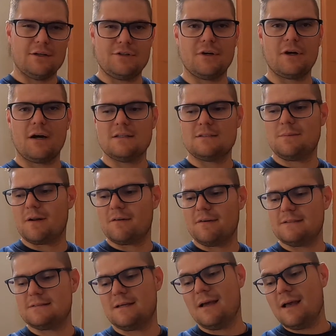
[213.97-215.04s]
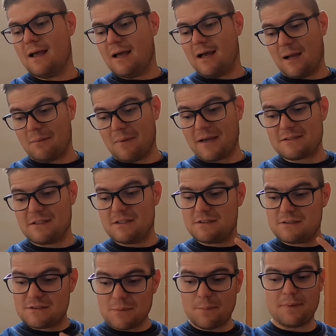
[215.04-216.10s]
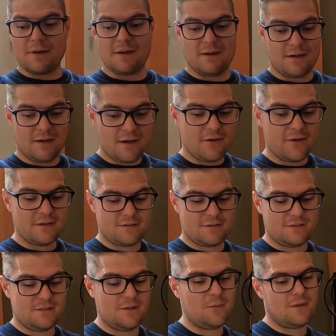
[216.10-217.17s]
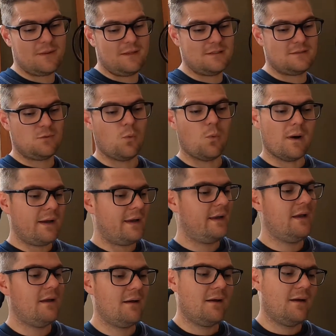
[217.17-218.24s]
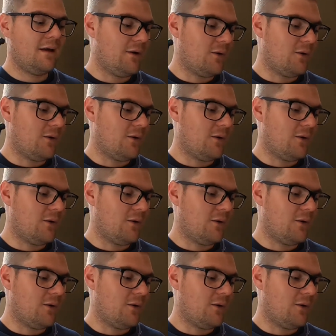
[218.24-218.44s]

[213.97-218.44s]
I'll show you guys a bit of it. I'm actually super curious to see what this weighs,